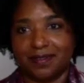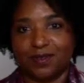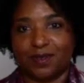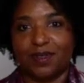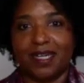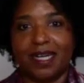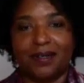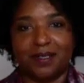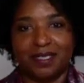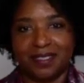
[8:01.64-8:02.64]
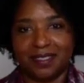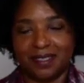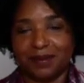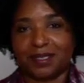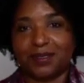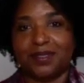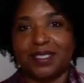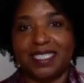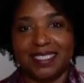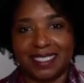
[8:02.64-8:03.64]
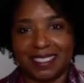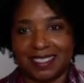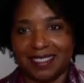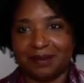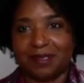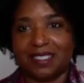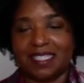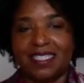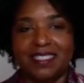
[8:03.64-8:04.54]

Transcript: 4 hours. It was crazy. It was